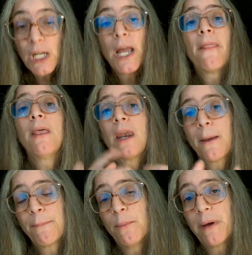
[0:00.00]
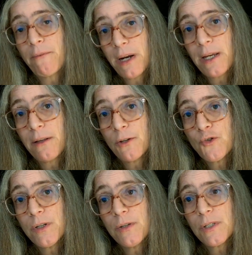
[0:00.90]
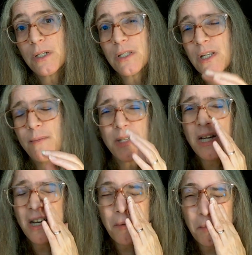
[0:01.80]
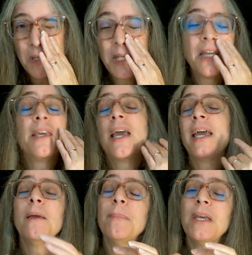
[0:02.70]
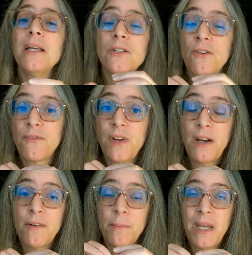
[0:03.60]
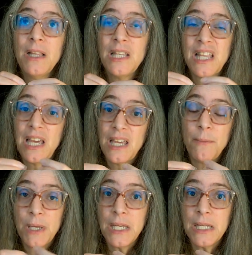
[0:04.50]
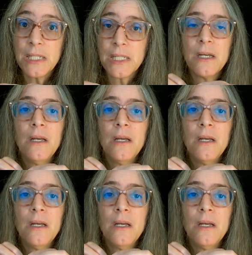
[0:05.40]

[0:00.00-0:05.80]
and then I put my regular drills, because sometimes the ABs, mainly the ABs,